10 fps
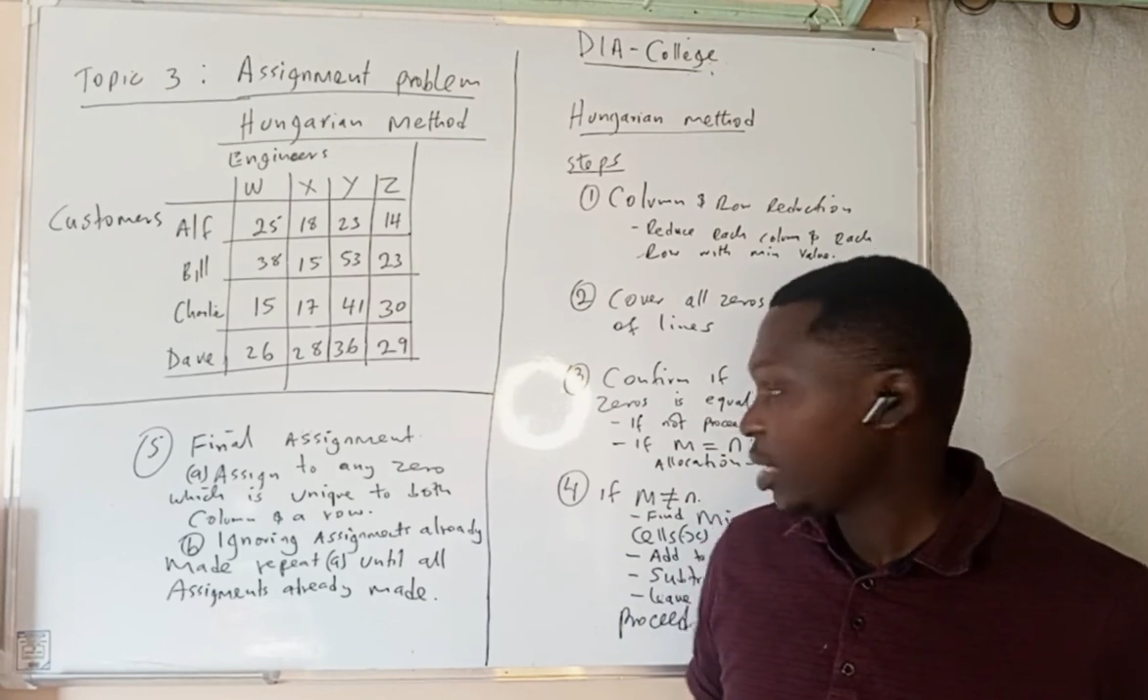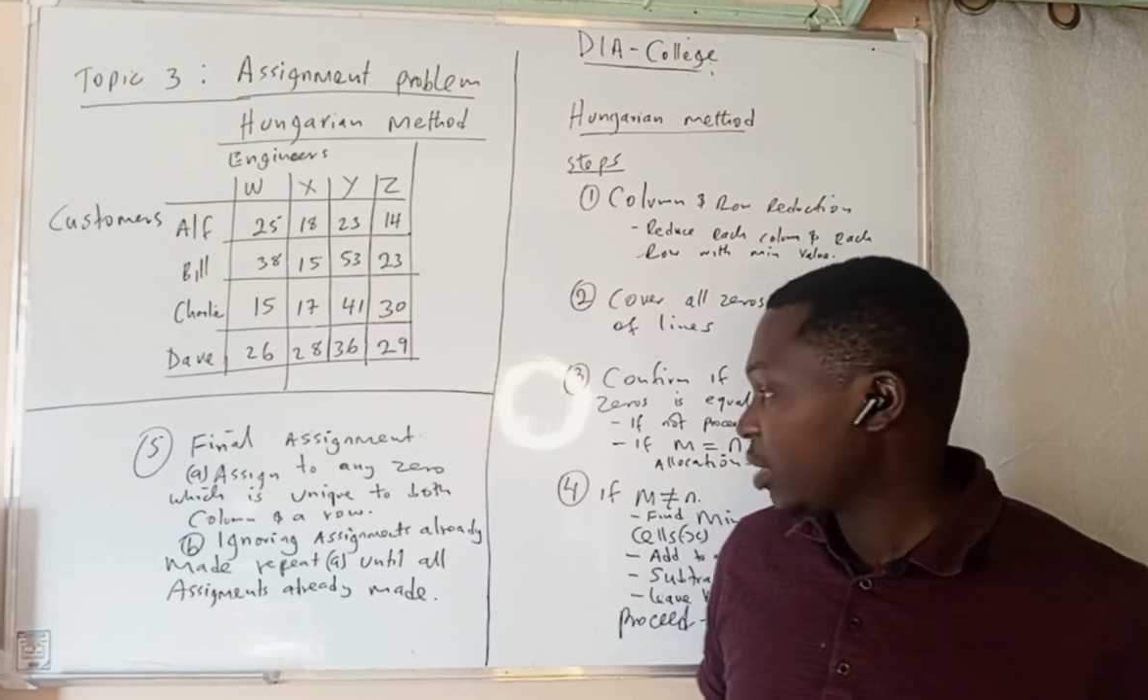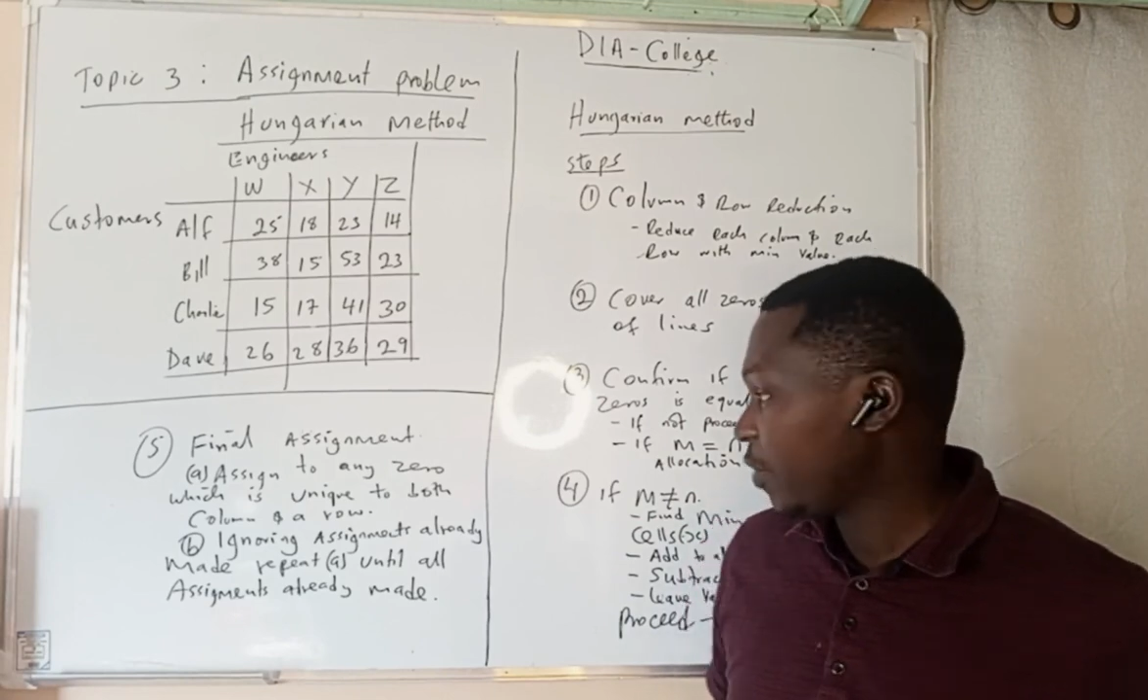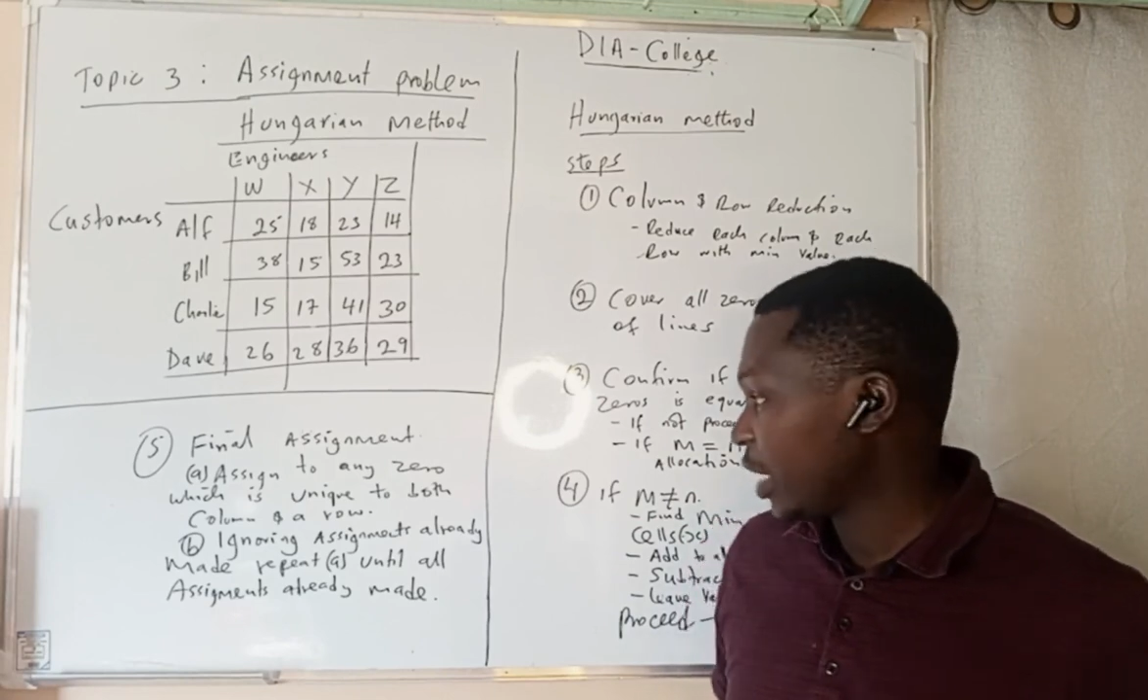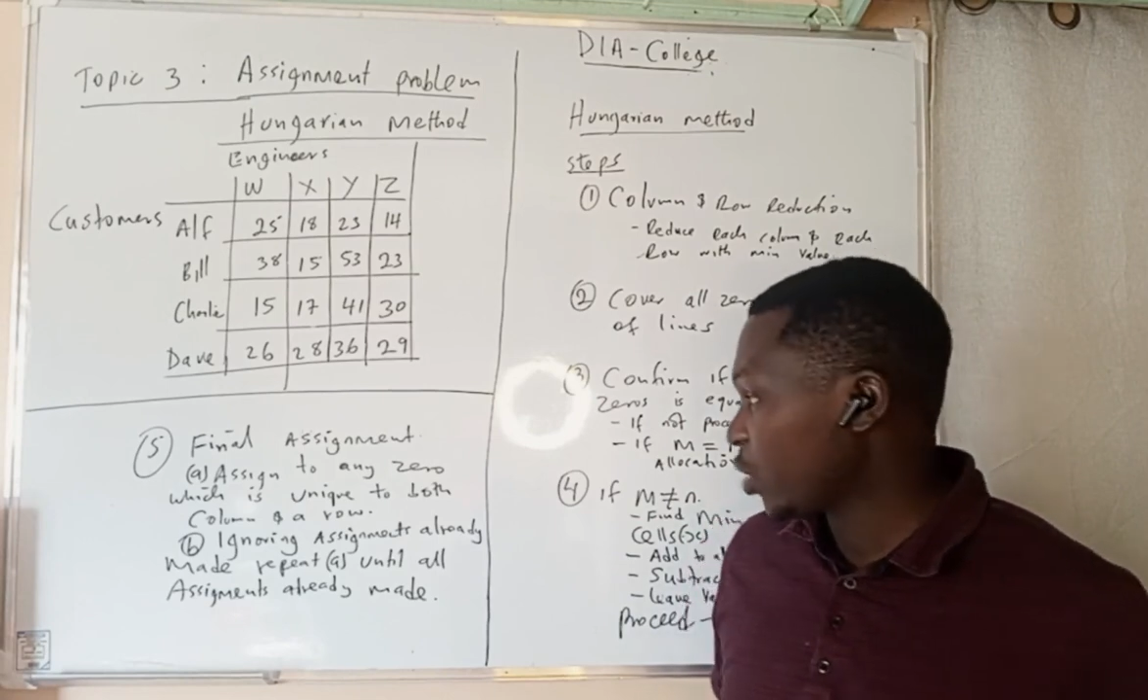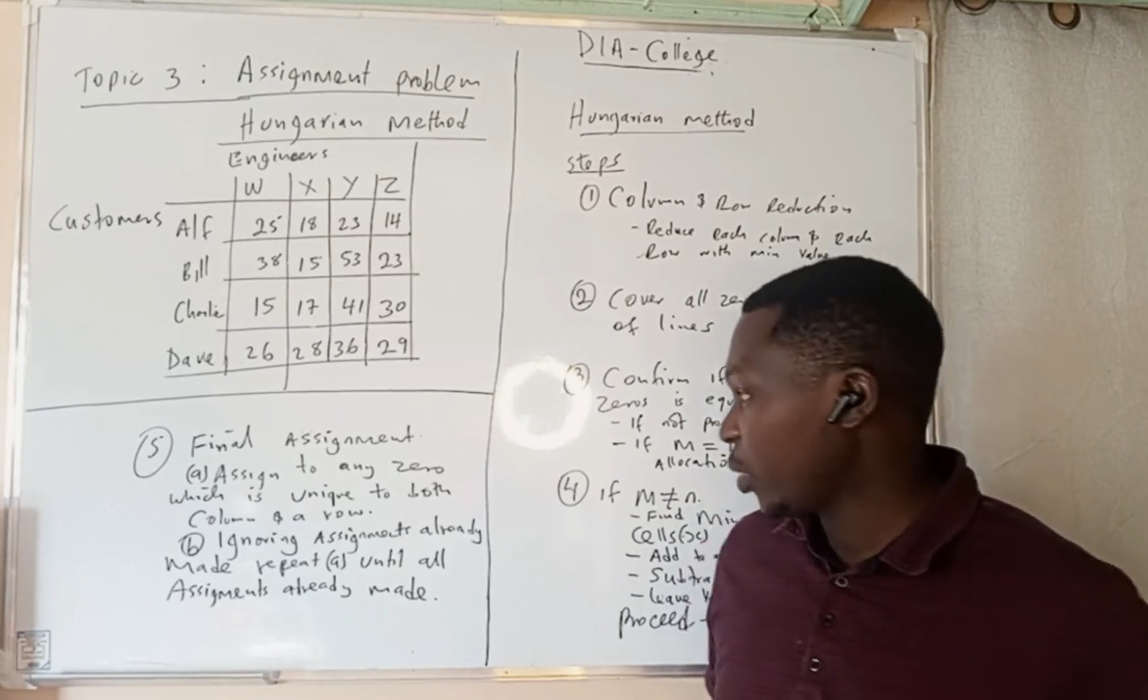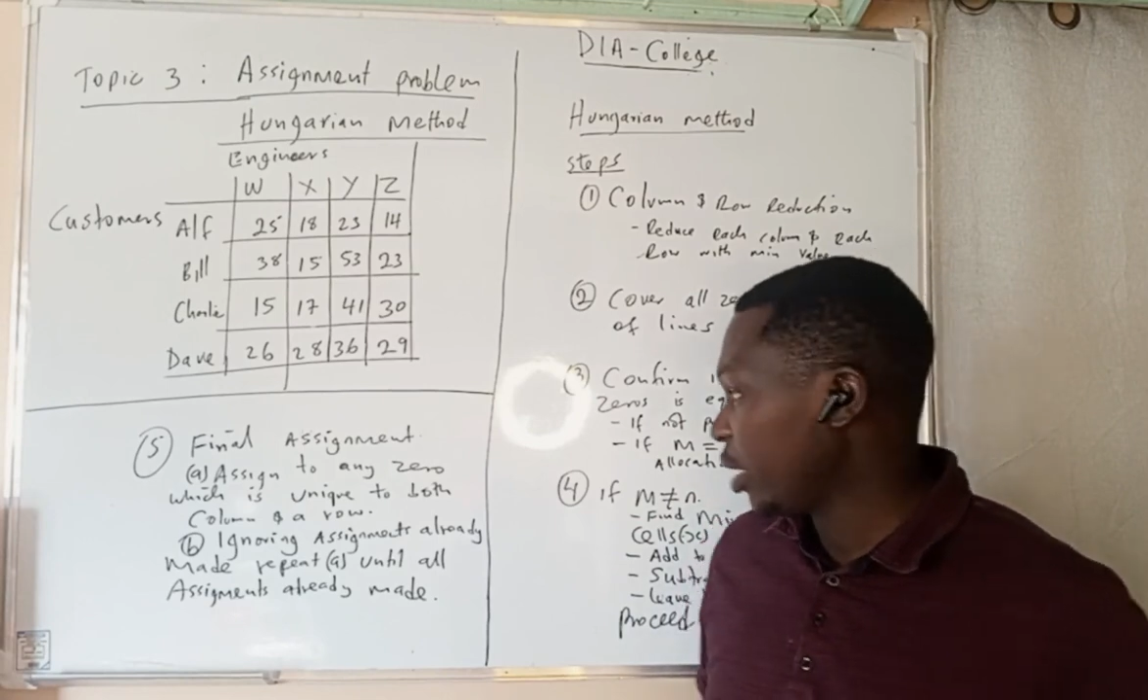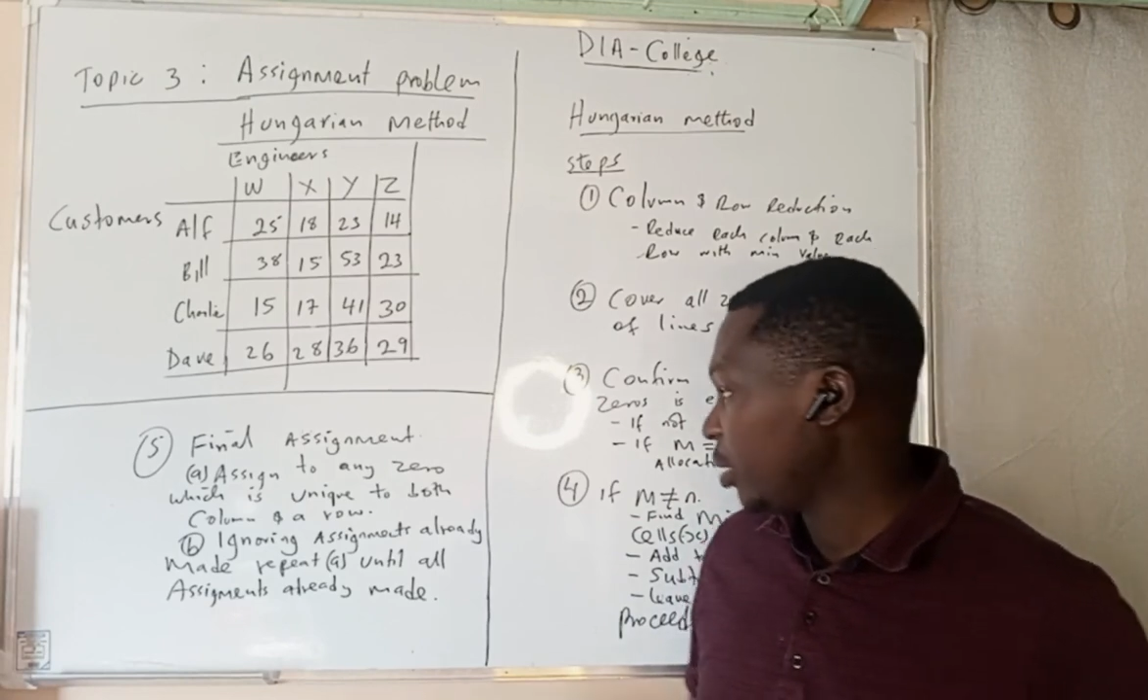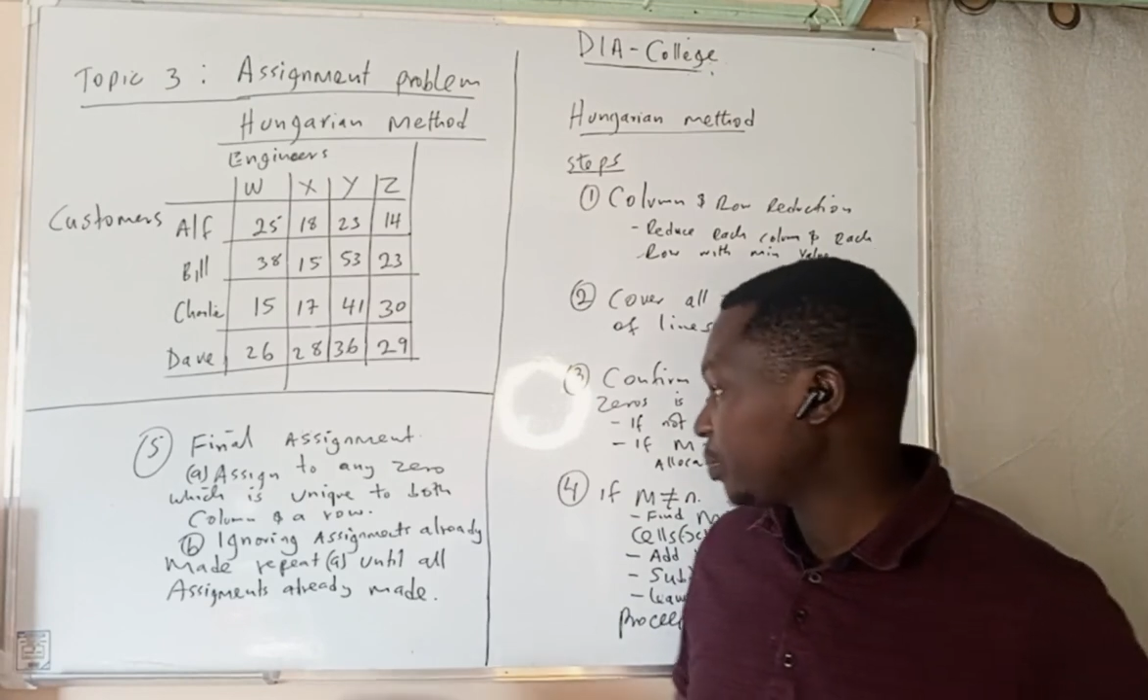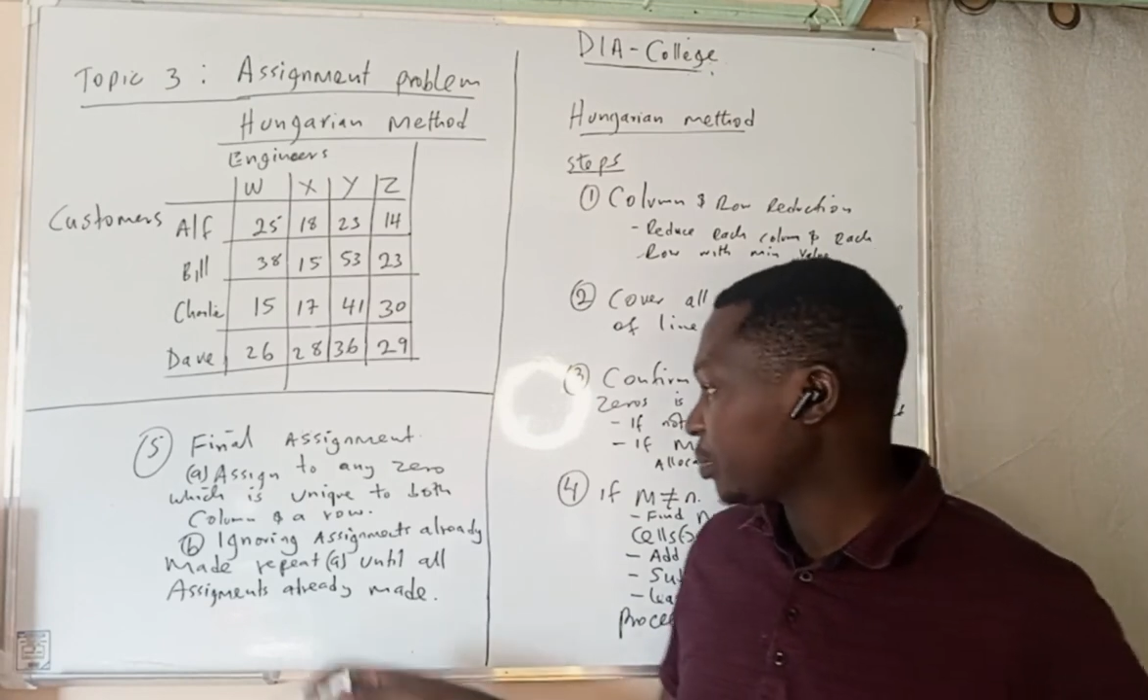The first
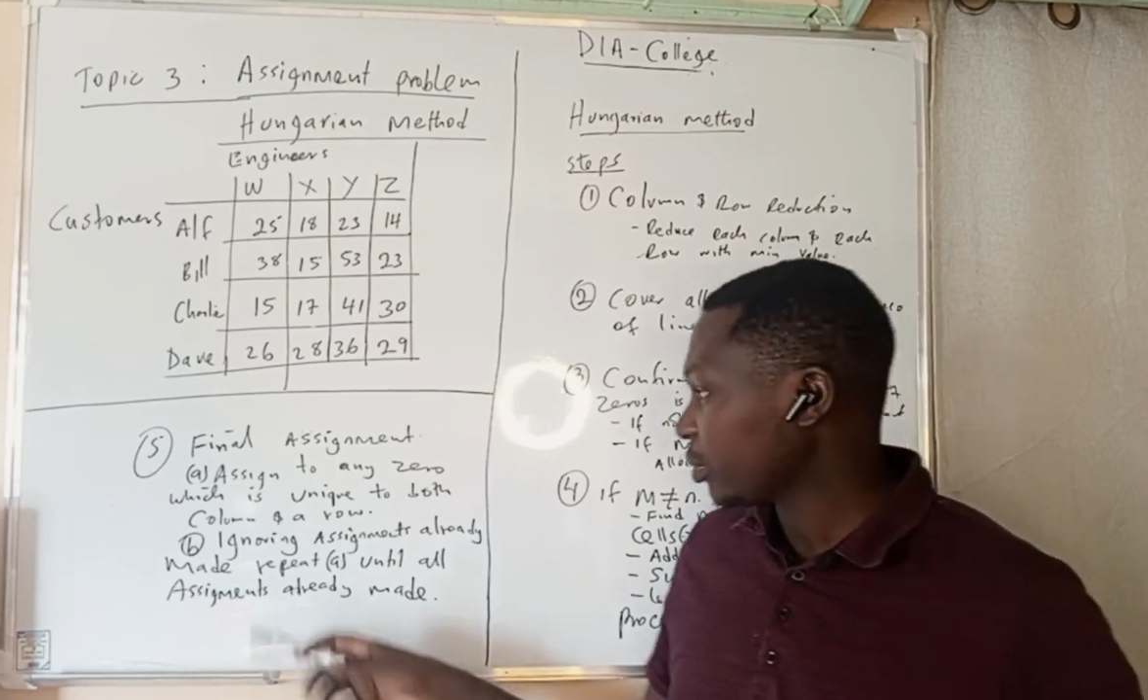one,